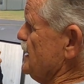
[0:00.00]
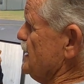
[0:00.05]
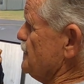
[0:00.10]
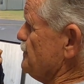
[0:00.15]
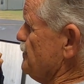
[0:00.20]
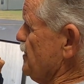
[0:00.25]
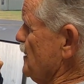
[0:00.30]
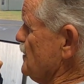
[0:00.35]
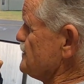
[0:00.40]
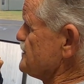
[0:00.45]

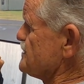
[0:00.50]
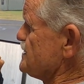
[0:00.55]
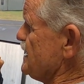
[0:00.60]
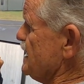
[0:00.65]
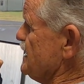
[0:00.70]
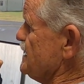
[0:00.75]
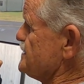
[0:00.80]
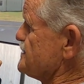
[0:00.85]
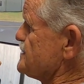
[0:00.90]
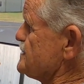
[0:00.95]
It
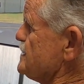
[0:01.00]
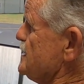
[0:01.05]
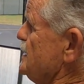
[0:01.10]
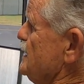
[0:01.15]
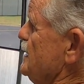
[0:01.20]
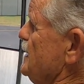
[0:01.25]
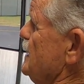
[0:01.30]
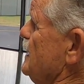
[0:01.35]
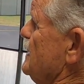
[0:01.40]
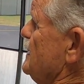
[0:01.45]
pulsates
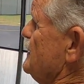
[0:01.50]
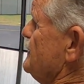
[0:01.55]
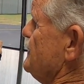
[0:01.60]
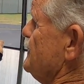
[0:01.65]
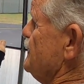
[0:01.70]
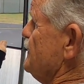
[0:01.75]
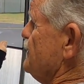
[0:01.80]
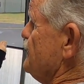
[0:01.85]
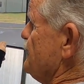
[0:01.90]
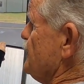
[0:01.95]

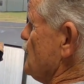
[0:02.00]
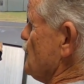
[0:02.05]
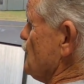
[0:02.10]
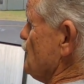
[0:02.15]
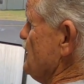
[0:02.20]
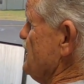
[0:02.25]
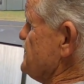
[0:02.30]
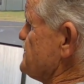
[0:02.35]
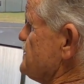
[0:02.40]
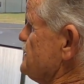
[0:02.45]
for
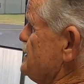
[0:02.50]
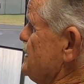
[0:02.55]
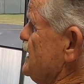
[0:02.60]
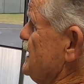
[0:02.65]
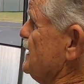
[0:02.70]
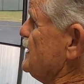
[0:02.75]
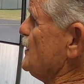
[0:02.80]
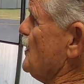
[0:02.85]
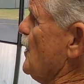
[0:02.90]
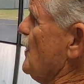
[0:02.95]
a reason
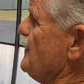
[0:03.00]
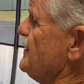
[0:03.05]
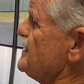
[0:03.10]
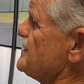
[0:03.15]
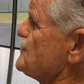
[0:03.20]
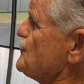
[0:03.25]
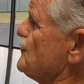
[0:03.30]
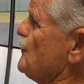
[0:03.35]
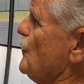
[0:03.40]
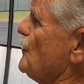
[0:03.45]
to get all
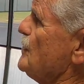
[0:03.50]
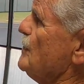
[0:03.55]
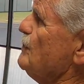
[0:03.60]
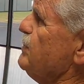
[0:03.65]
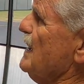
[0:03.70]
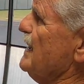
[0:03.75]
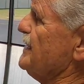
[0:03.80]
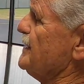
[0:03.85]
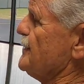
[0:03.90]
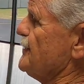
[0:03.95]
this rotor
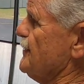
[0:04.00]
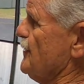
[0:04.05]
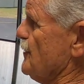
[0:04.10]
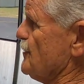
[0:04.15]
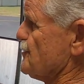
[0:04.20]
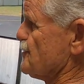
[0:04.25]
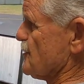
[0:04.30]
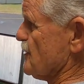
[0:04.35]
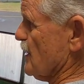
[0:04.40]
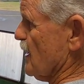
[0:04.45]
blade
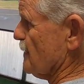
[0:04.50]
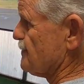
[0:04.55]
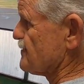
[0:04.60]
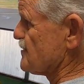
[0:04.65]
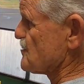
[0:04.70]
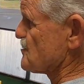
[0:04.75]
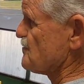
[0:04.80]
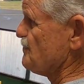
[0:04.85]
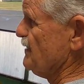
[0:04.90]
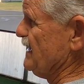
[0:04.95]
inertia
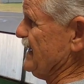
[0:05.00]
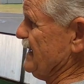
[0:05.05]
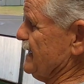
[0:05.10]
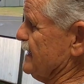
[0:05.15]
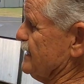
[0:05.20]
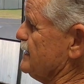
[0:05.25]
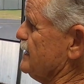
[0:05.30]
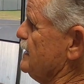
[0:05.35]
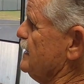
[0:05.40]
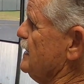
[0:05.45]
up to
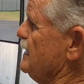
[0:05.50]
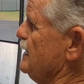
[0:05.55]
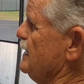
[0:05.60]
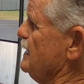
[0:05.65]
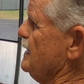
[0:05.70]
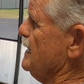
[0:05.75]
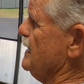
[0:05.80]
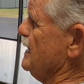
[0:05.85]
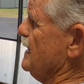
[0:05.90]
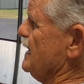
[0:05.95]
speed.
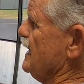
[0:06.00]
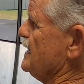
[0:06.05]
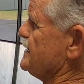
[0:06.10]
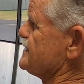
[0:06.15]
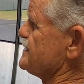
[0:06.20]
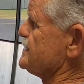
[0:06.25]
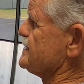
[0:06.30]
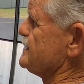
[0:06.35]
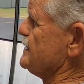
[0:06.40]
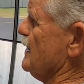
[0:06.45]

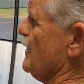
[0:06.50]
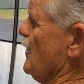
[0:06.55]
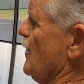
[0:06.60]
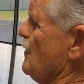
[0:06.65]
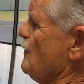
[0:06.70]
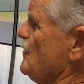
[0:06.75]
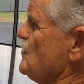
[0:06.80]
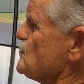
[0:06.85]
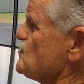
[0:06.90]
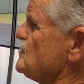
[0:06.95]
It's
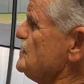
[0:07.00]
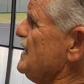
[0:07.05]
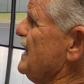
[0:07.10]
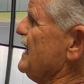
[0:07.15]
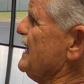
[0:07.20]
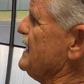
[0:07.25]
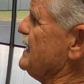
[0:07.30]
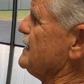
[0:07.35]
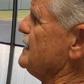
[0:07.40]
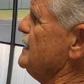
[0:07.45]
almost
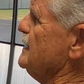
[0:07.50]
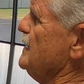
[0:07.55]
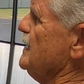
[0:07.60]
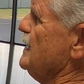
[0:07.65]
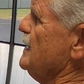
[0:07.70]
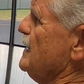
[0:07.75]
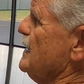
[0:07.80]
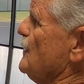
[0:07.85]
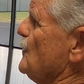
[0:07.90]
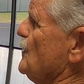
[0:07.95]
like
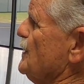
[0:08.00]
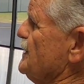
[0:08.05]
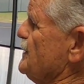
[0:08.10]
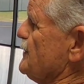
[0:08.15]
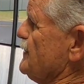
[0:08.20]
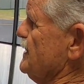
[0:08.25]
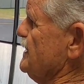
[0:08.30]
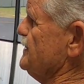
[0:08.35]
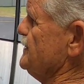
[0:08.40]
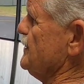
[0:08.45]
when
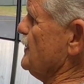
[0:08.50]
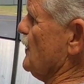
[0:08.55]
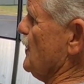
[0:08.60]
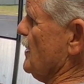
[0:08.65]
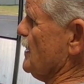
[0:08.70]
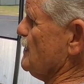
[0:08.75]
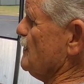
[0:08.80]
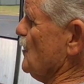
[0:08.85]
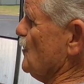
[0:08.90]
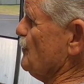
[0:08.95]
you're in your
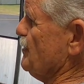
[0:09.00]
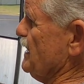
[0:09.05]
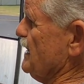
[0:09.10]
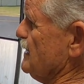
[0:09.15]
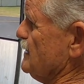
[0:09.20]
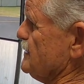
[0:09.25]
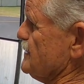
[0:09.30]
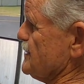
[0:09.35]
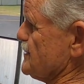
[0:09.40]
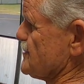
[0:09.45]

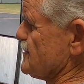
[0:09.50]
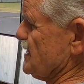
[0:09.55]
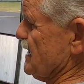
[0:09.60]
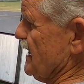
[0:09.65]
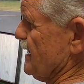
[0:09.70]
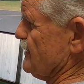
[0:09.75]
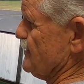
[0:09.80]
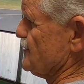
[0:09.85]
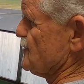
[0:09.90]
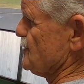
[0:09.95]
automobile, your
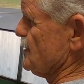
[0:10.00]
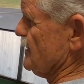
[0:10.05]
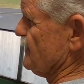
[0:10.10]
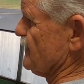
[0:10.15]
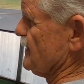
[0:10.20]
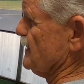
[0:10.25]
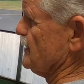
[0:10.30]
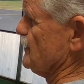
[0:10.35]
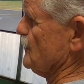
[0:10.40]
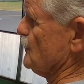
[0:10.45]
standard
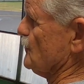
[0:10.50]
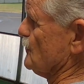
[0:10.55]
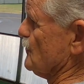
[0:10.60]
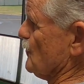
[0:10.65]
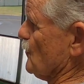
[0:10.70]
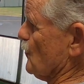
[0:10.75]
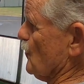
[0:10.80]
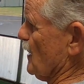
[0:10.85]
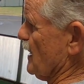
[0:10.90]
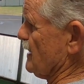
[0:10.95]
shift, and you
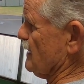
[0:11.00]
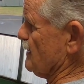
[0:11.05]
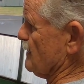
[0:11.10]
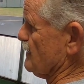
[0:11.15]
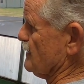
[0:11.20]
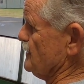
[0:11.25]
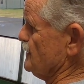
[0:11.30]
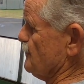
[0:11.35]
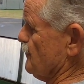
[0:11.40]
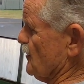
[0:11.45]
want
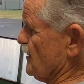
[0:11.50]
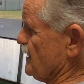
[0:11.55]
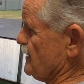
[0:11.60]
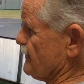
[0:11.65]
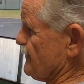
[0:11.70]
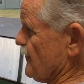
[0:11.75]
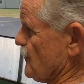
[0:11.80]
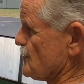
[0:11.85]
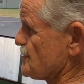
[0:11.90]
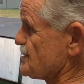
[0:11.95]
to, you put it
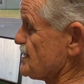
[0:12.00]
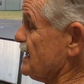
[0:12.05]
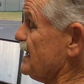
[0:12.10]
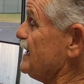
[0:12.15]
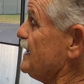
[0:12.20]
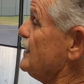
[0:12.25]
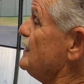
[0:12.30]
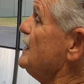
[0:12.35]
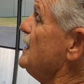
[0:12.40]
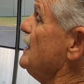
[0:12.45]
in first
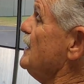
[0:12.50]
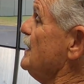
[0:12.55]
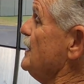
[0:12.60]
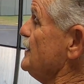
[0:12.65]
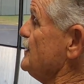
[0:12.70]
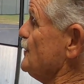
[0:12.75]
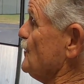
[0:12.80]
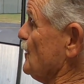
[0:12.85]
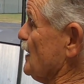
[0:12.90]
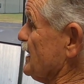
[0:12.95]
gear,
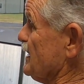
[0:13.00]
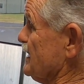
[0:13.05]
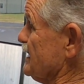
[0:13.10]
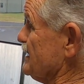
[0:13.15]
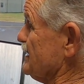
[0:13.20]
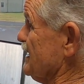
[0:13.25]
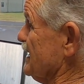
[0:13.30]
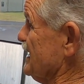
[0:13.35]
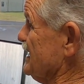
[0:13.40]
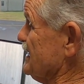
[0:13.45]
you want
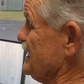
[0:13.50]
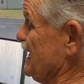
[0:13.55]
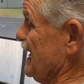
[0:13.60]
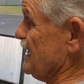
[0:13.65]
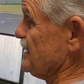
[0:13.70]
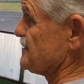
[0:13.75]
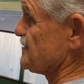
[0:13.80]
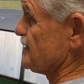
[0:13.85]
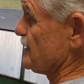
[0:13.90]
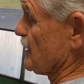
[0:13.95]
to
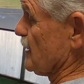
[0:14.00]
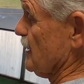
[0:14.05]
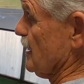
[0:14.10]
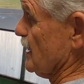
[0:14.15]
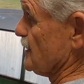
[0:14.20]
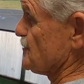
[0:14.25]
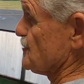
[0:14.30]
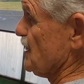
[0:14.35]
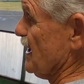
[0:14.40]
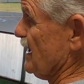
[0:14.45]
engage the
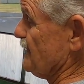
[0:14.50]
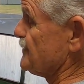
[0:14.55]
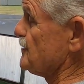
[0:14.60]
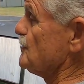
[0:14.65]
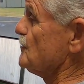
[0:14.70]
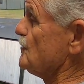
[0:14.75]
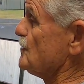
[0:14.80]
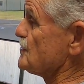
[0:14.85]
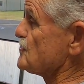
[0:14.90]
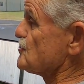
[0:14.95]
clutch. You have
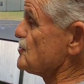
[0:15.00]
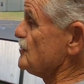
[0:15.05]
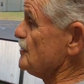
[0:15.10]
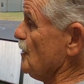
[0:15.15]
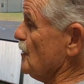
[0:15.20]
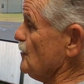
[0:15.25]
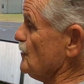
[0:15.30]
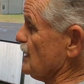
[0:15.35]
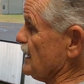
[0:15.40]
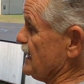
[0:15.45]
to do it
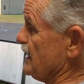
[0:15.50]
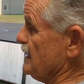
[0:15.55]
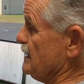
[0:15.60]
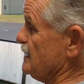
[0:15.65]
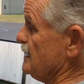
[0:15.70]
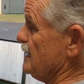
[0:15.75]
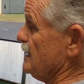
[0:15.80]
slowly